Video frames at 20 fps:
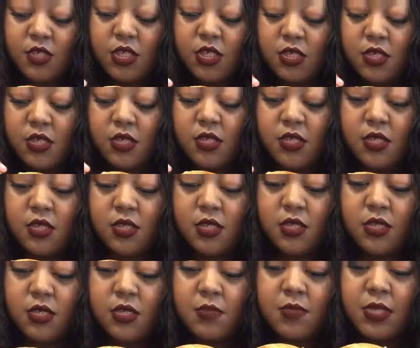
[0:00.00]

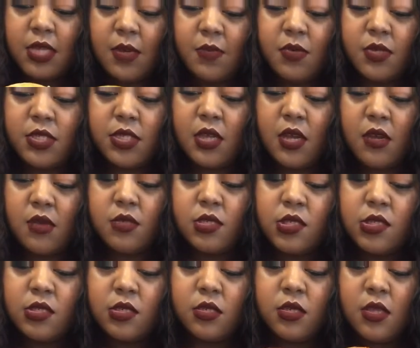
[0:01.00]
cheese, some type of
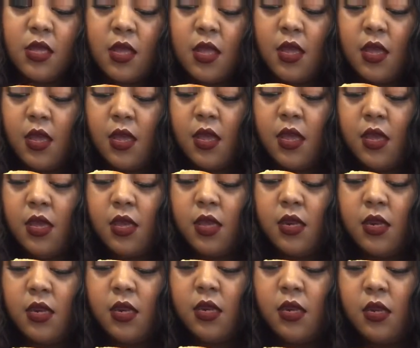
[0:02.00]
sauce,
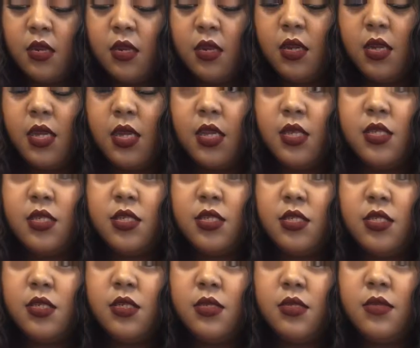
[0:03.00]
and
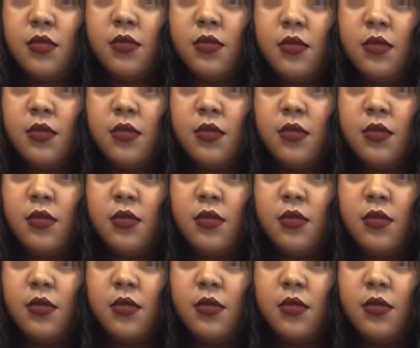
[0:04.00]
lettuce.